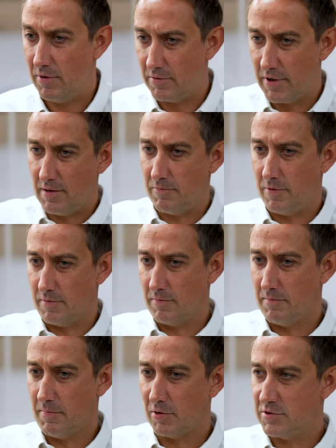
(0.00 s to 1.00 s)
Well, yeah,
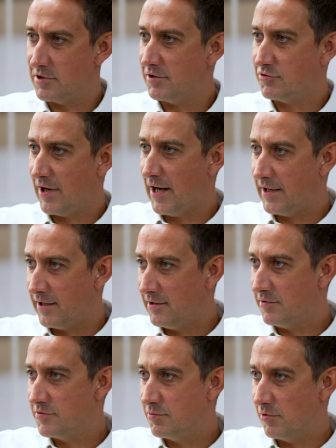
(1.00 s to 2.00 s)
modular training,
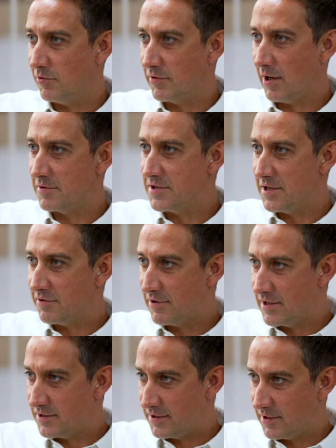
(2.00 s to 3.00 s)
as we all know, is
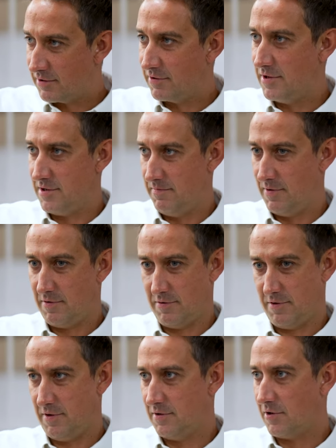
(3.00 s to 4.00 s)
increasing
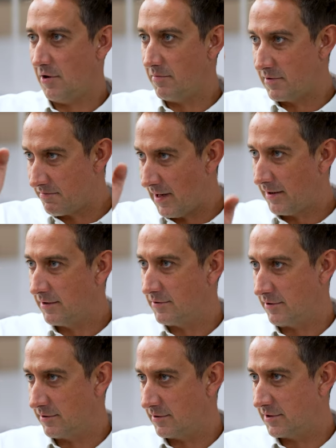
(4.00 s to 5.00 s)
because of the time
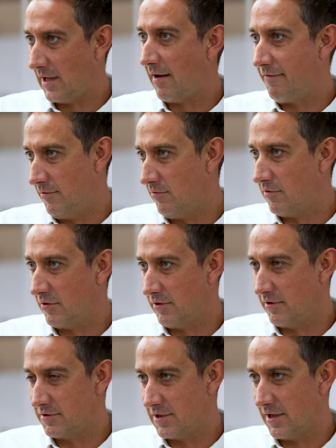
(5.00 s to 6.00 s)
demands on staff and
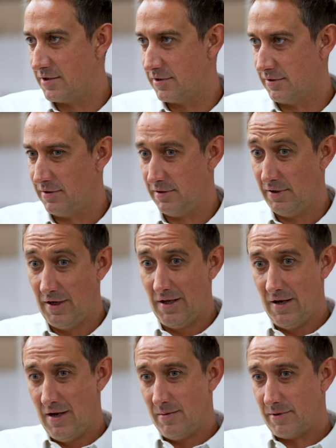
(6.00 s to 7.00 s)
organisations.
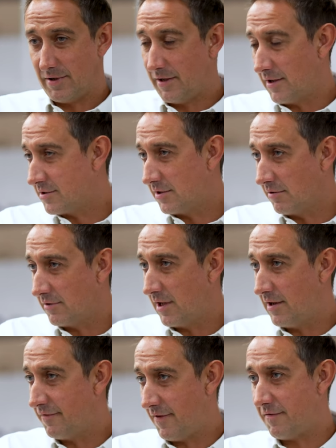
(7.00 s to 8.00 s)
But then there's still
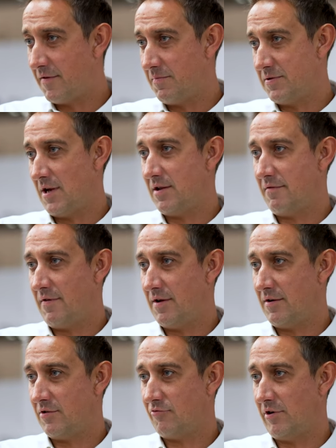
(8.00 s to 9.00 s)
nearly 50% of
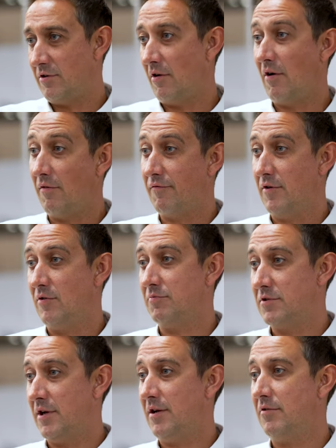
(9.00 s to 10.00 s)
industry not offering
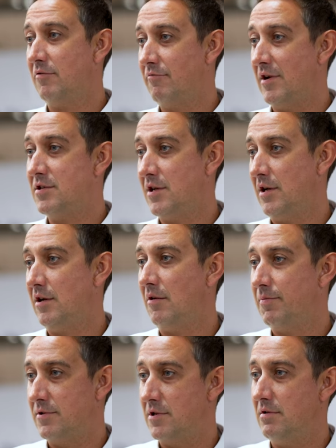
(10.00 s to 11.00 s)
upskilling or reskilling
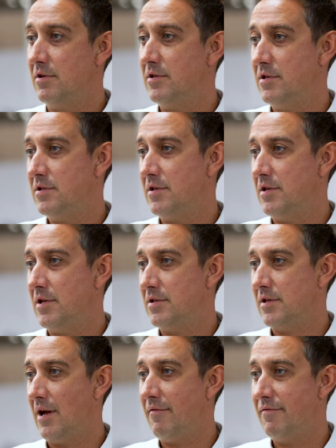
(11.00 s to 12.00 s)
opportunities to their
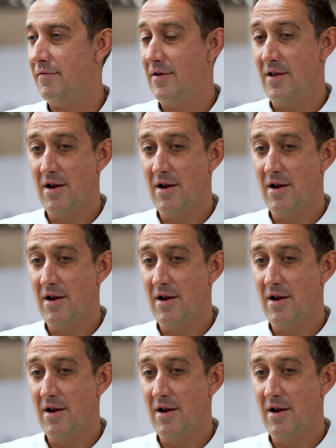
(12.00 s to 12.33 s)
staff.